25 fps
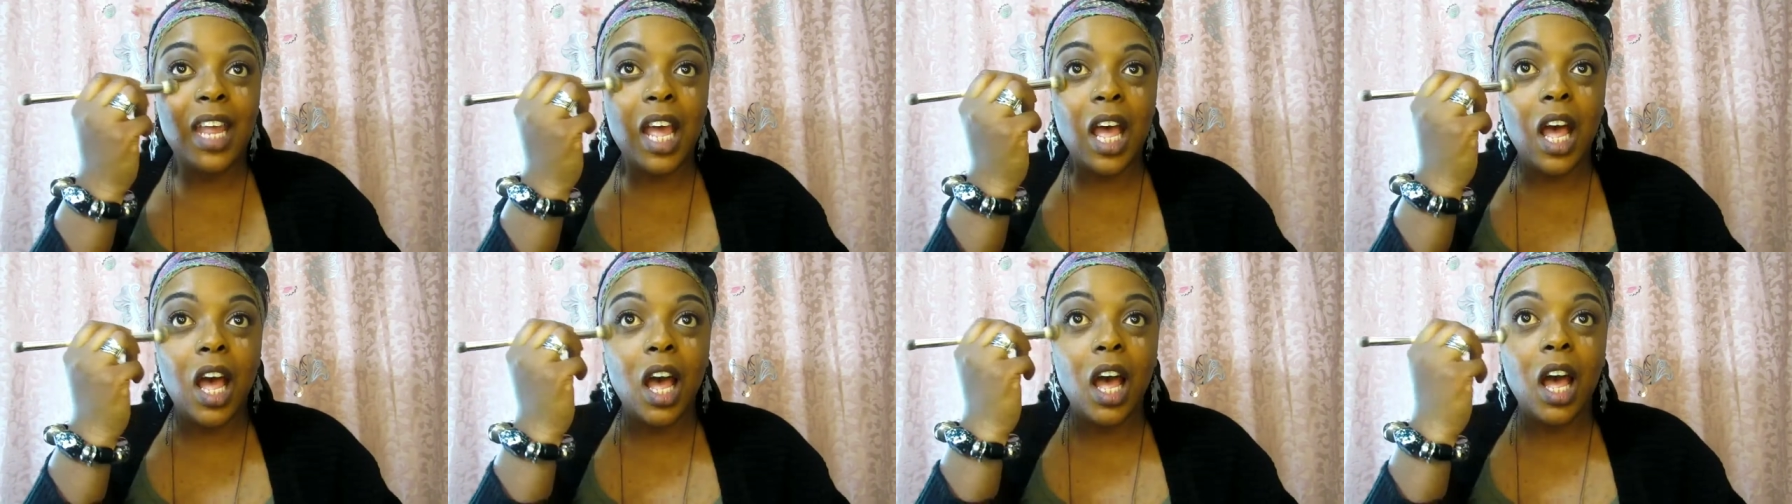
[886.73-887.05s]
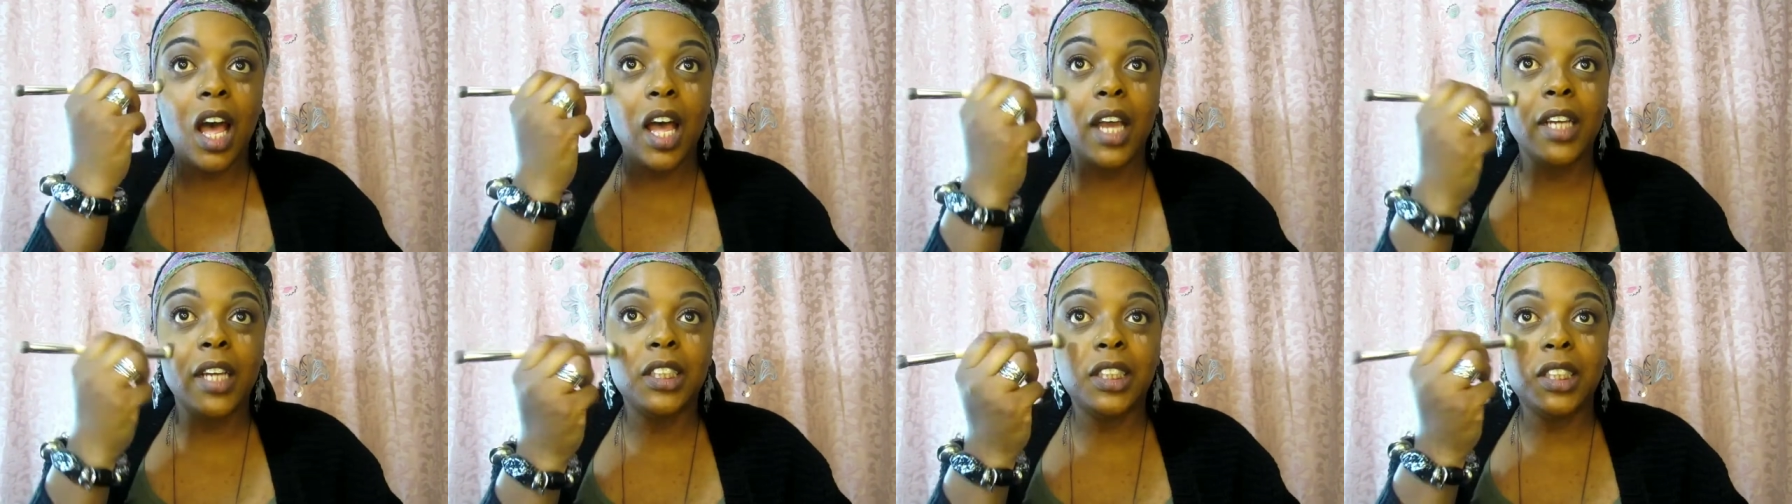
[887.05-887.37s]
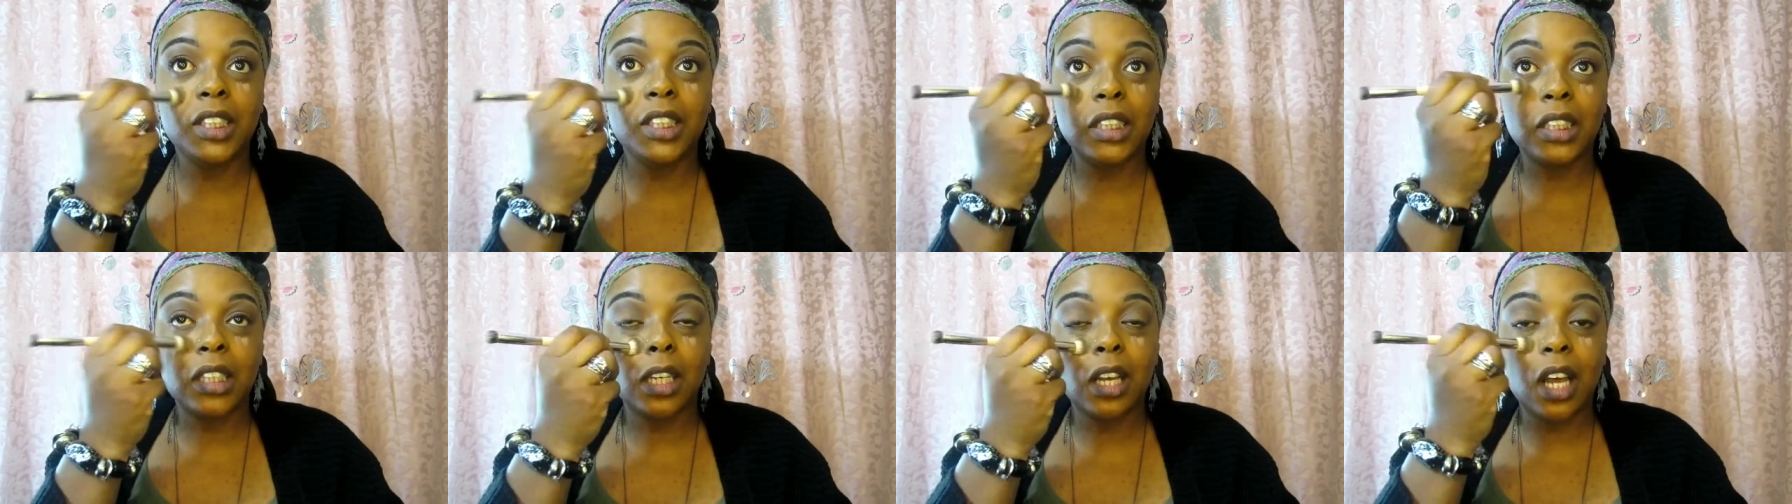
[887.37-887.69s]
I
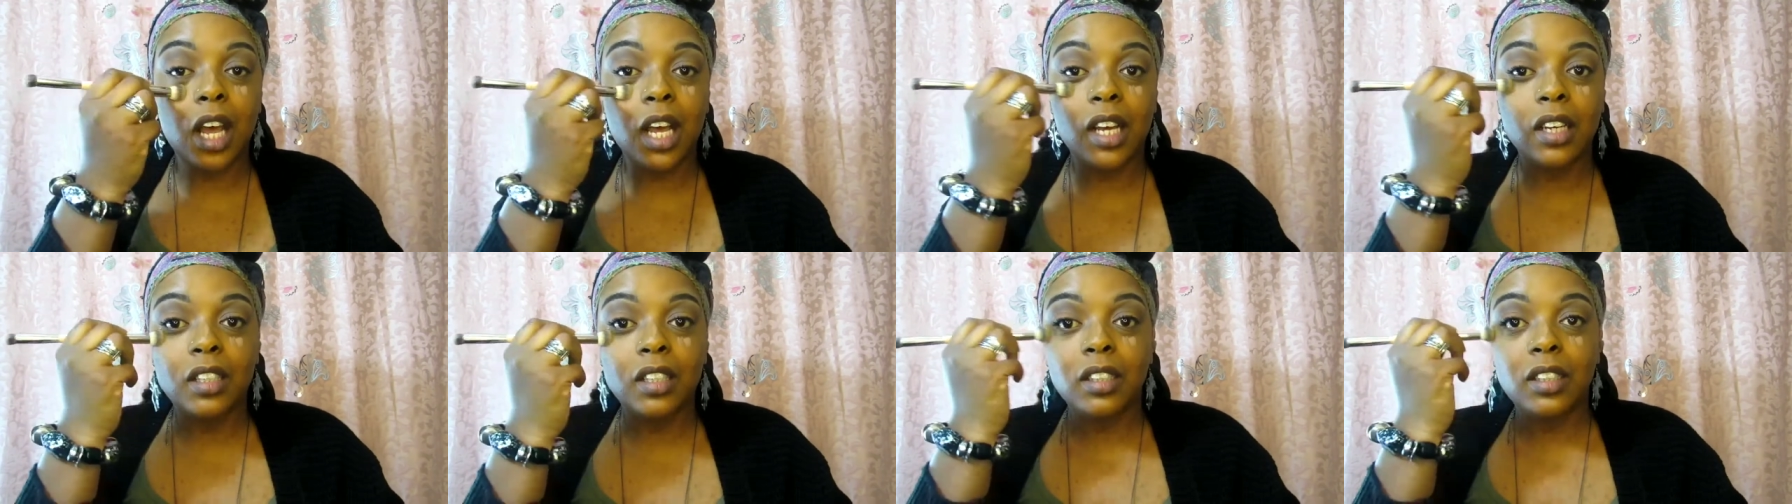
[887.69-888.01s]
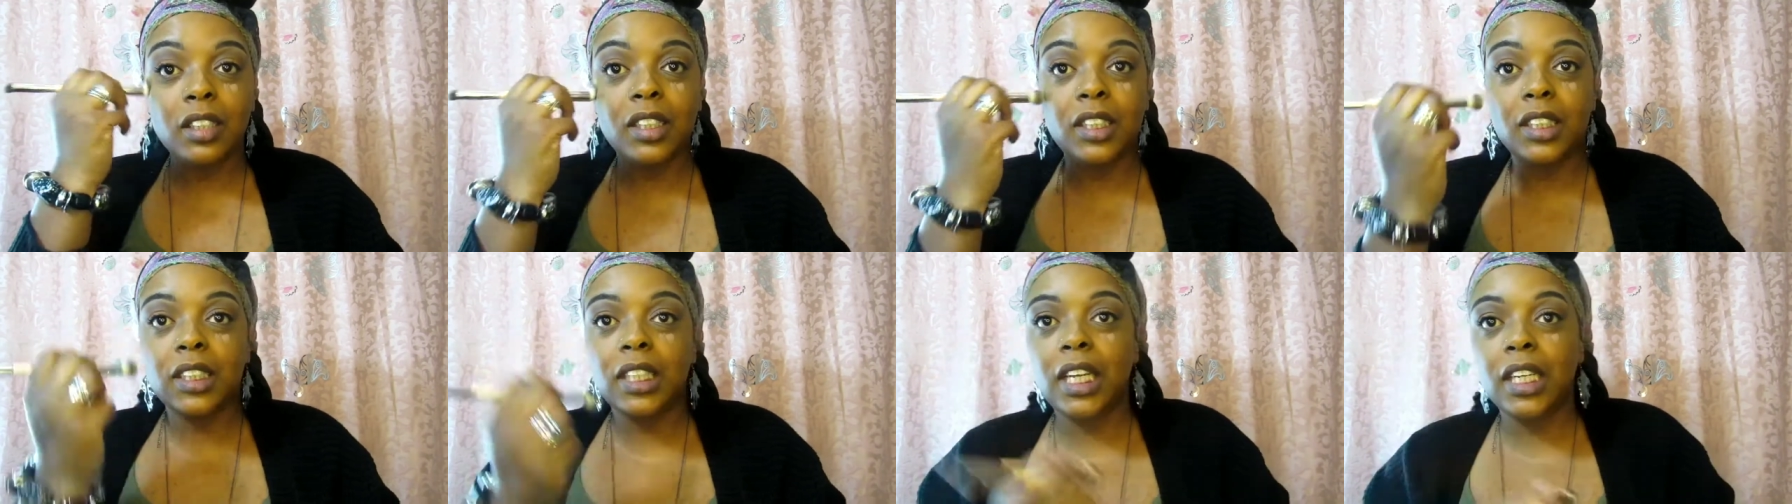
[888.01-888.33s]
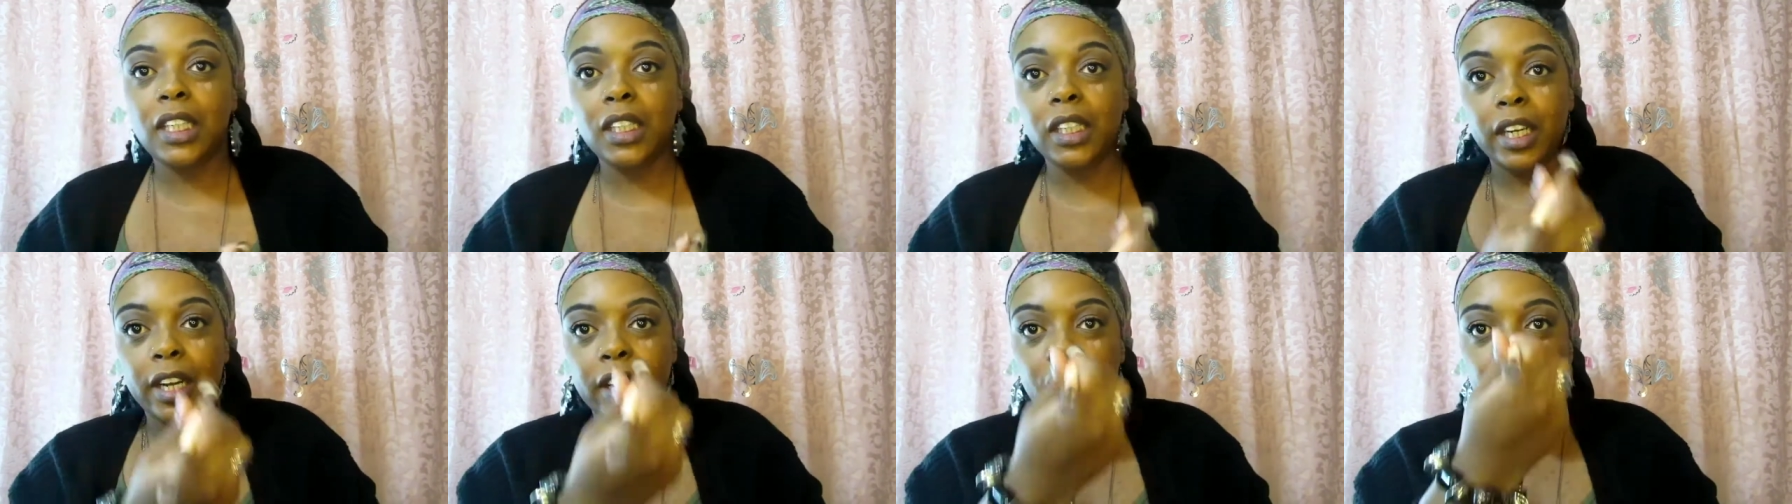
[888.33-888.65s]
just got good
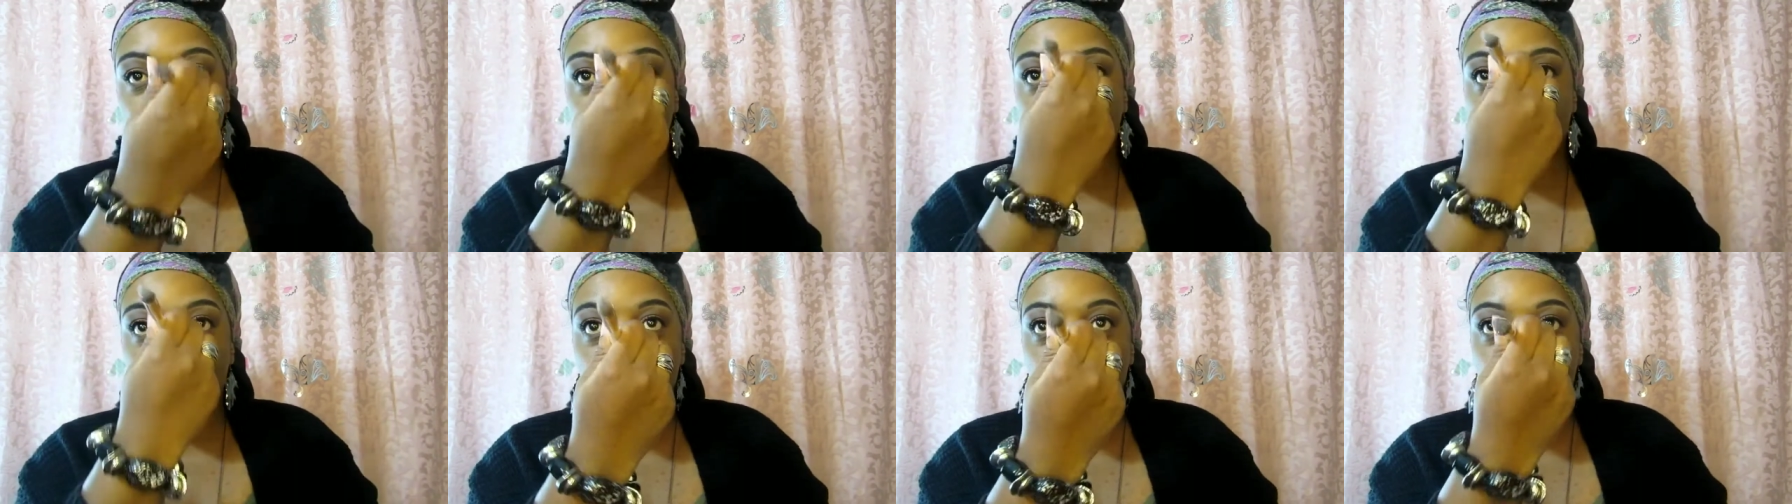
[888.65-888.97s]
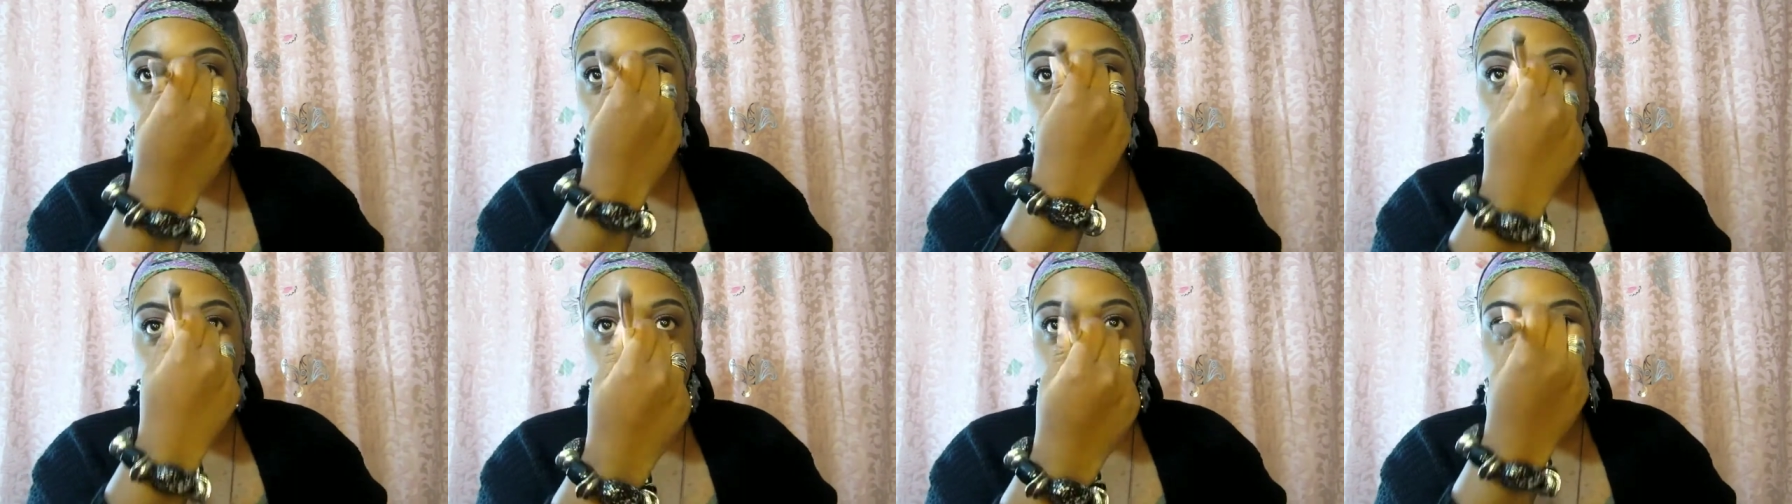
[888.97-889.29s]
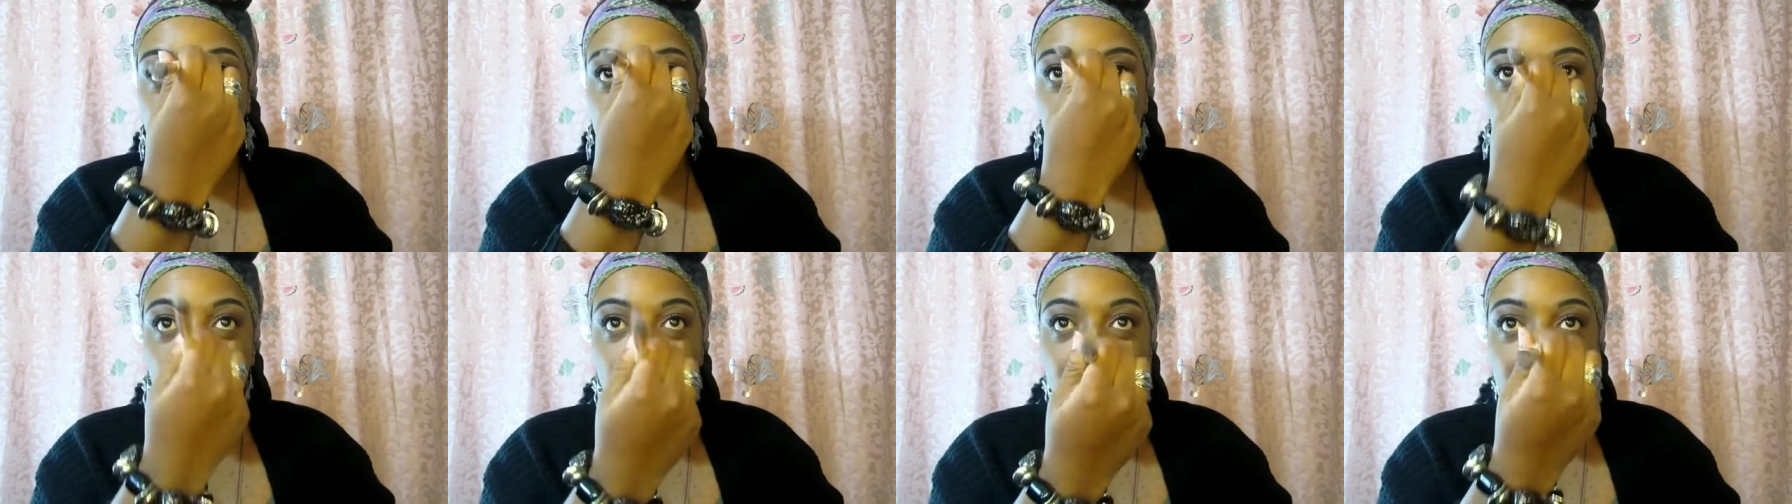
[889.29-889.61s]
skincare products
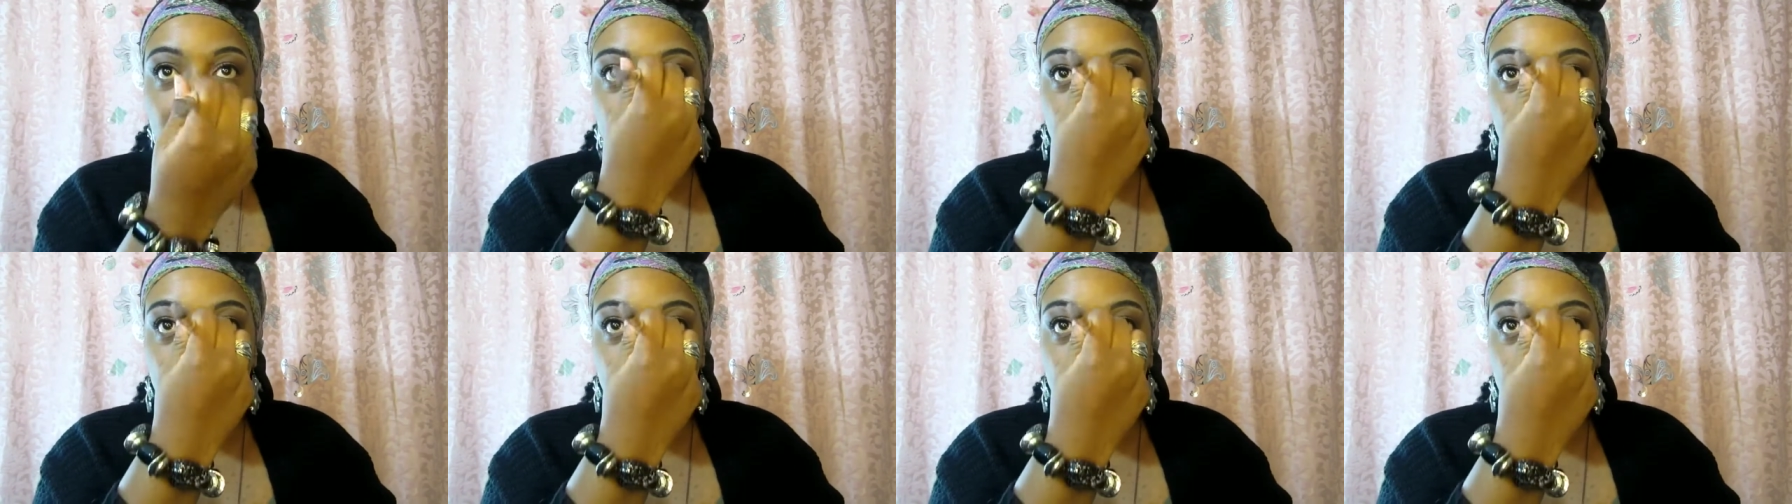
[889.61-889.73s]
and I